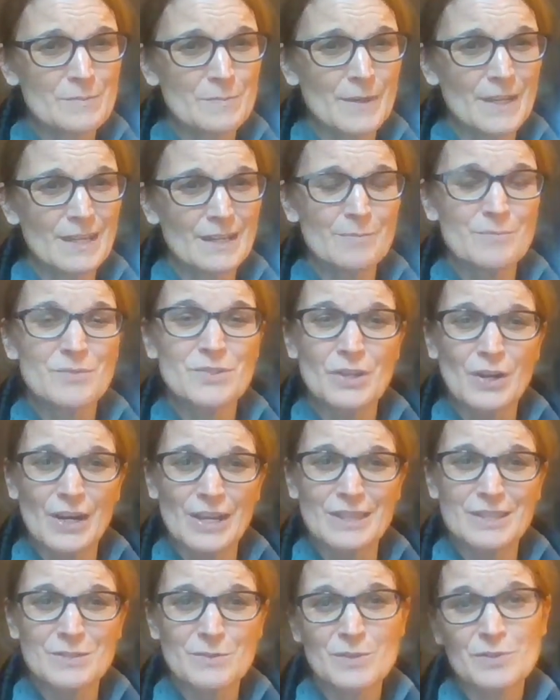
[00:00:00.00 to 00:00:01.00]
but I'm sorry.
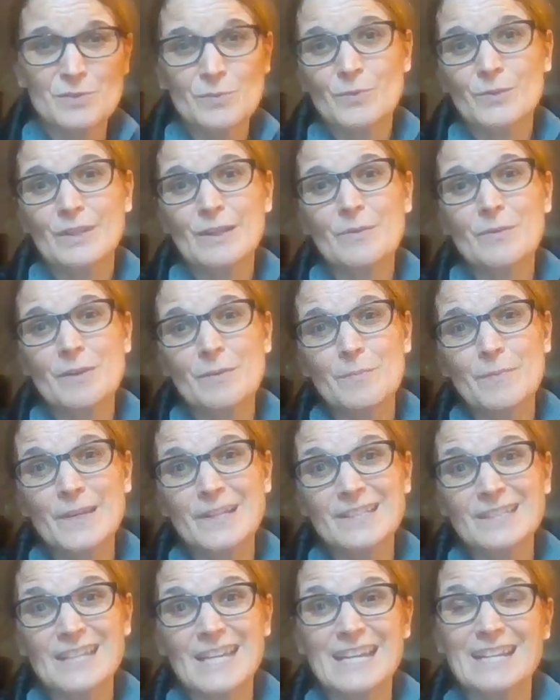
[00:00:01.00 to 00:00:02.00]
This was a word that we had
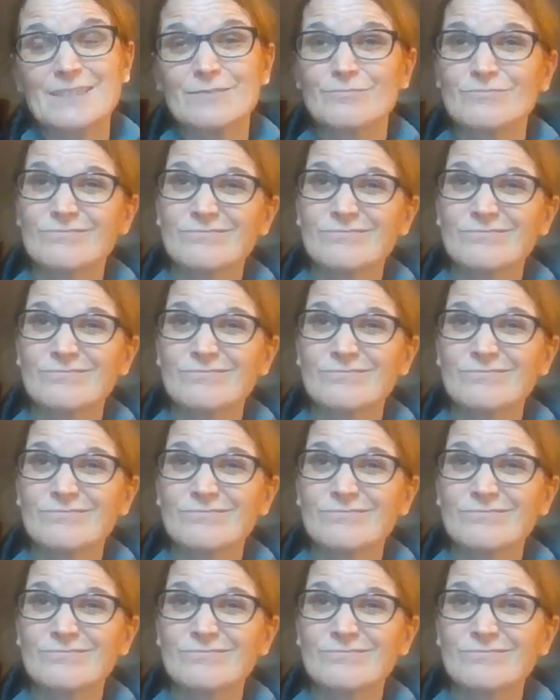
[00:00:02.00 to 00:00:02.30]
picked like,